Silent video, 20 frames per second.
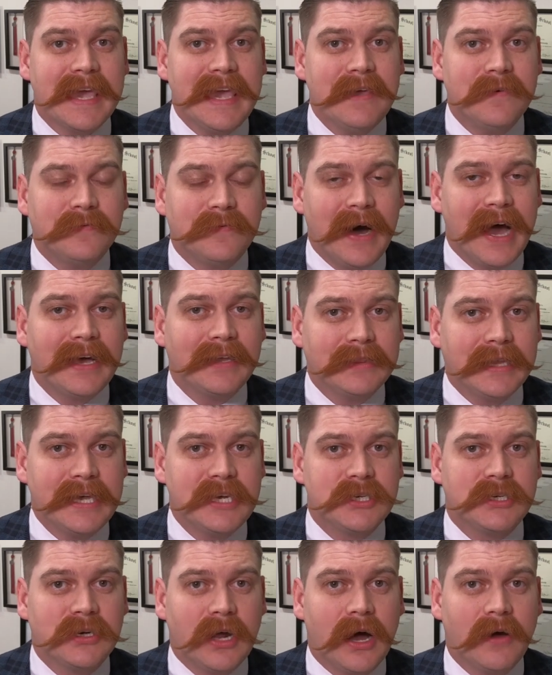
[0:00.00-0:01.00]
a
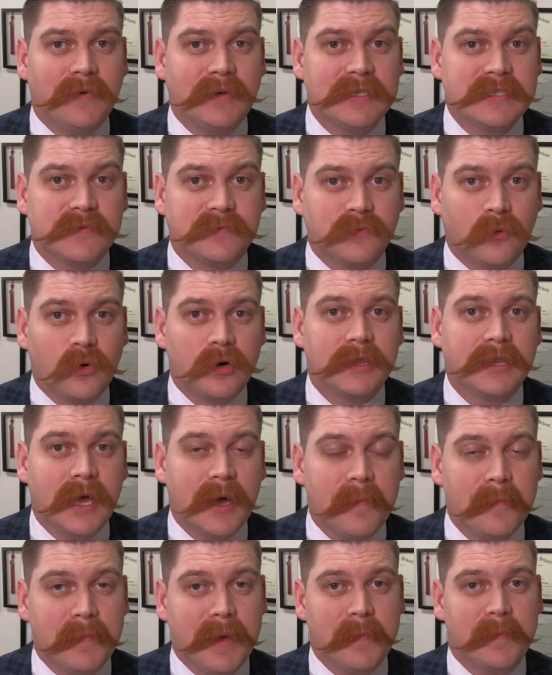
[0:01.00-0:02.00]
violation of his Fourth
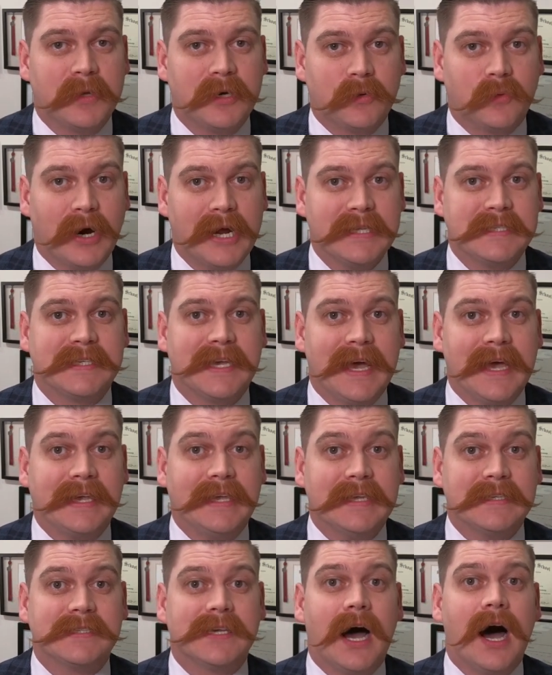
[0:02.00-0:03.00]
Amendment rights
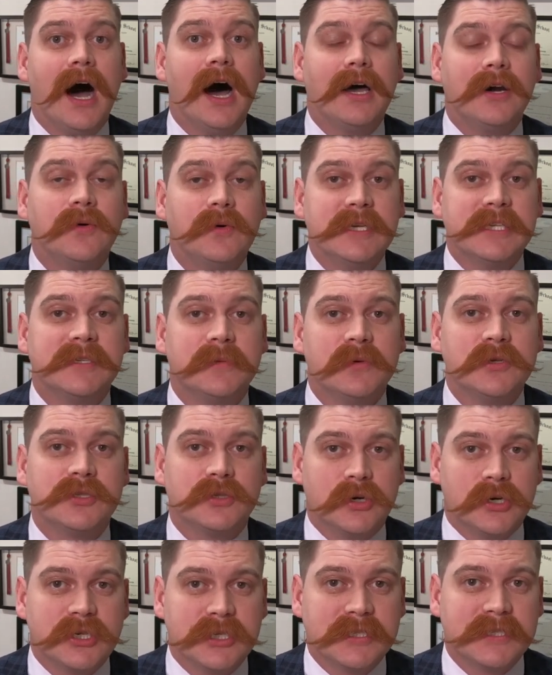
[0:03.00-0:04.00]
against unreasonable
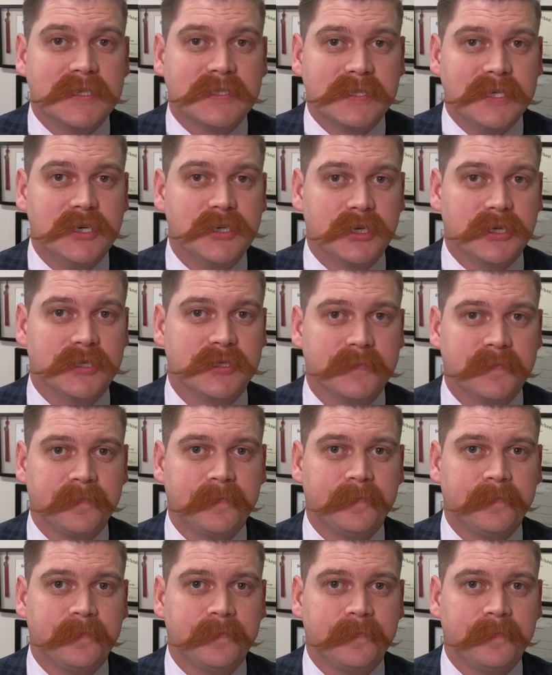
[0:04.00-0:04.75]
searches and seizures.